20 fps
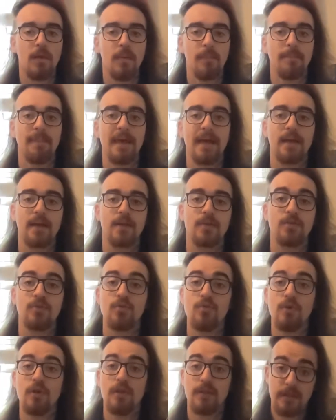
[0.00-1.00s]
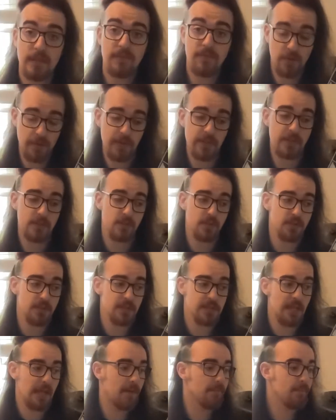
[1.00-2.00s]
back to the verse, which is
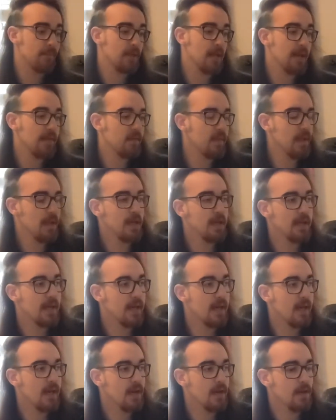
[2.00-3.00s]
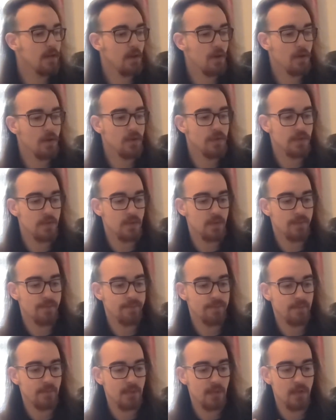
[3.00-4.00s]
that. And then goes,
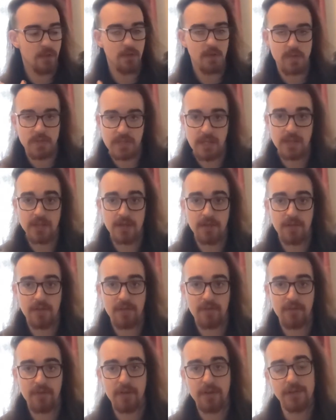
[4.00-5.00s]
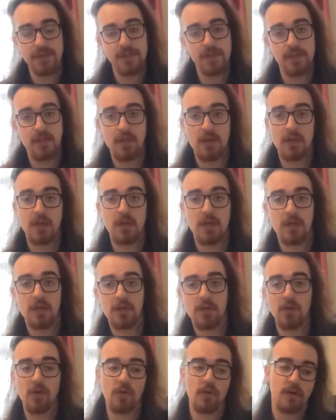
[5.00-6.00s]
so it starts out on a verse,
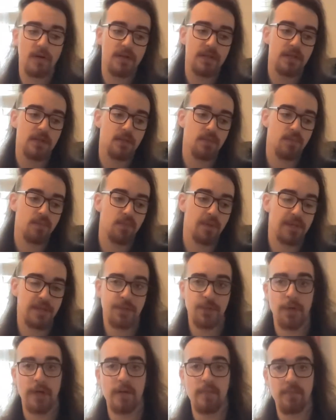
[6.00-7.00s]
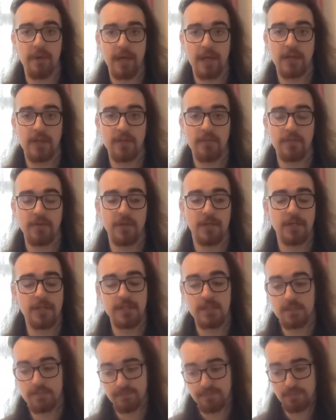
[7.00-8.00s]
chorus, pick scrape, back to the
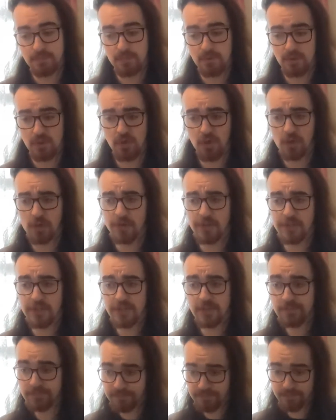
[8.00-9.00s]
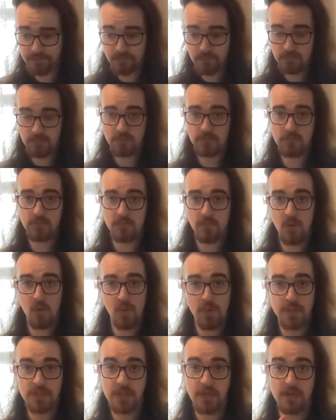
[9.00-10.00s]
verse, chorus,
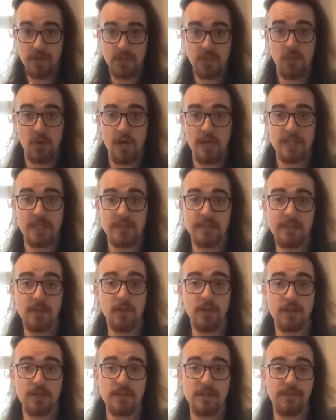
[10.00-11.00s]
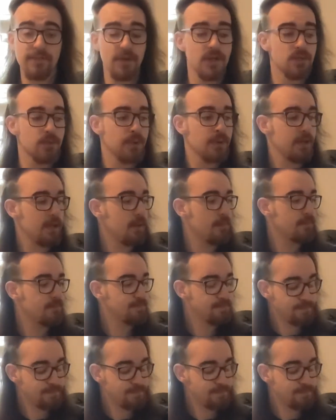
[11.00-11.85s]
which goes twice as long as the first one did,